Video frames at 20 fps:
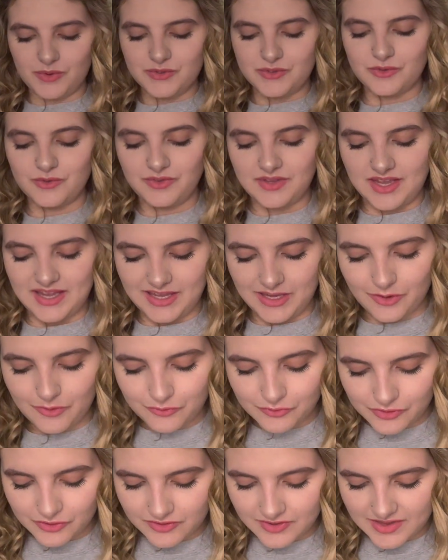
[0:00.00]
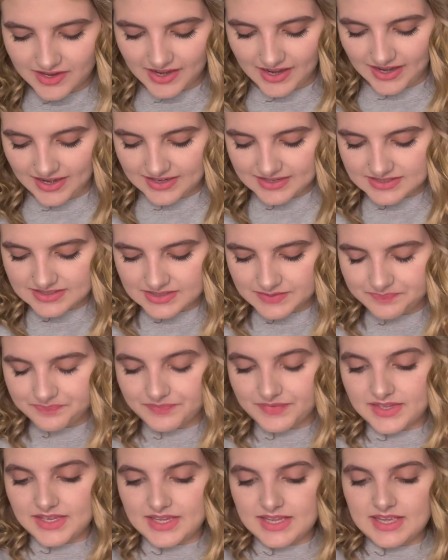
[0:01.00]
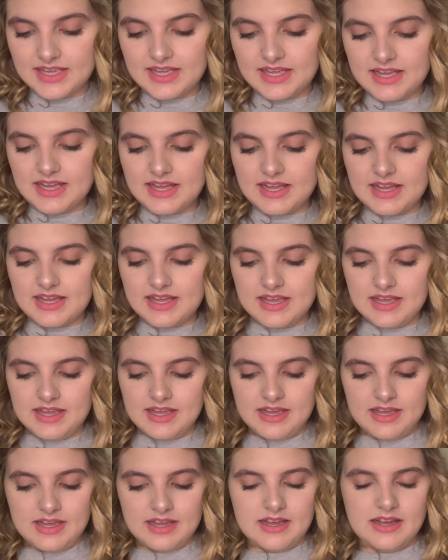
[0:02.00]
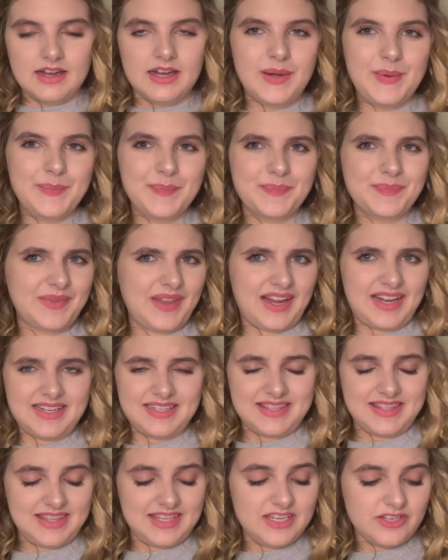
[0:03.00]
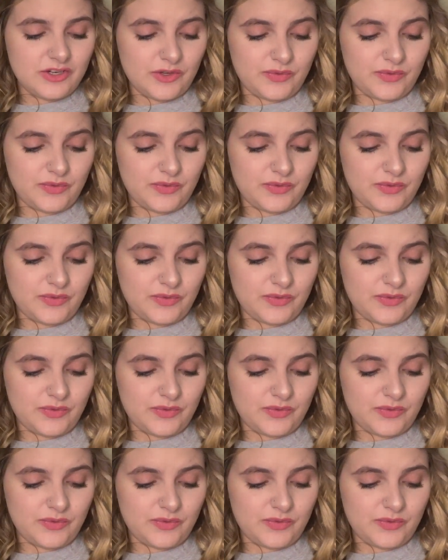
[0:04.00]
so thank you for that. Um, these are